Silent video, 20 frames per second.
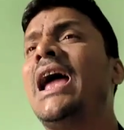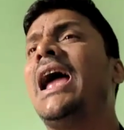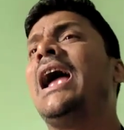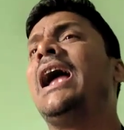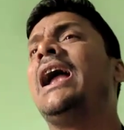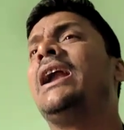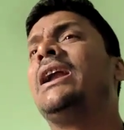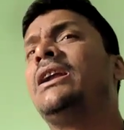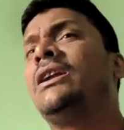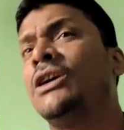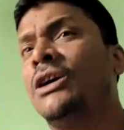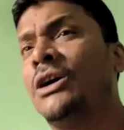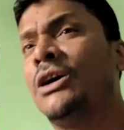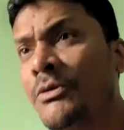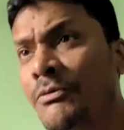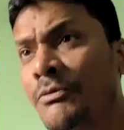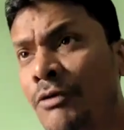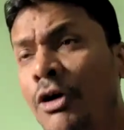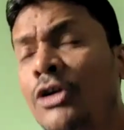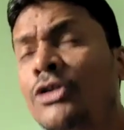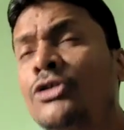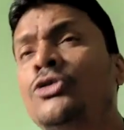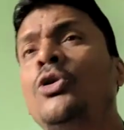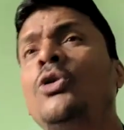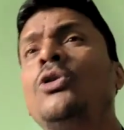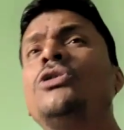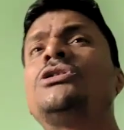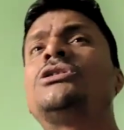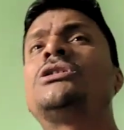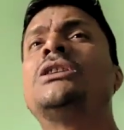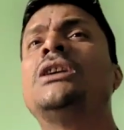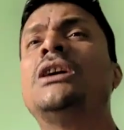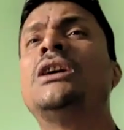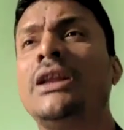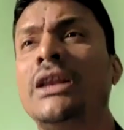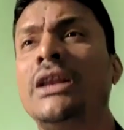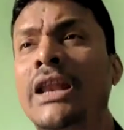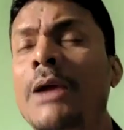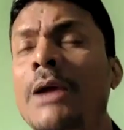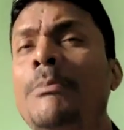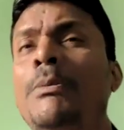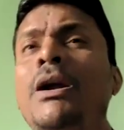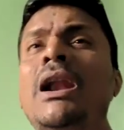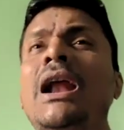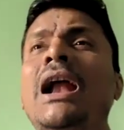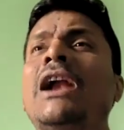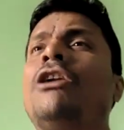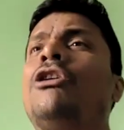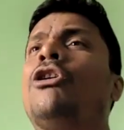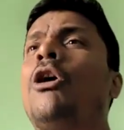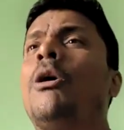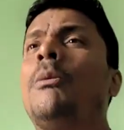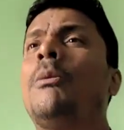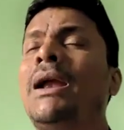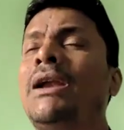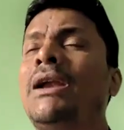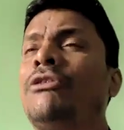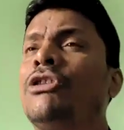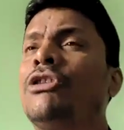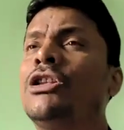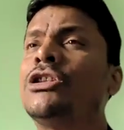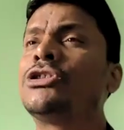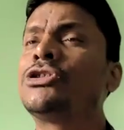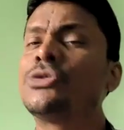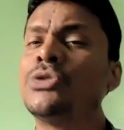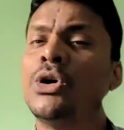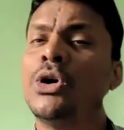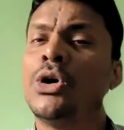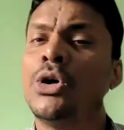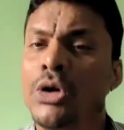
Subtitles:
And for those labor and raw materials,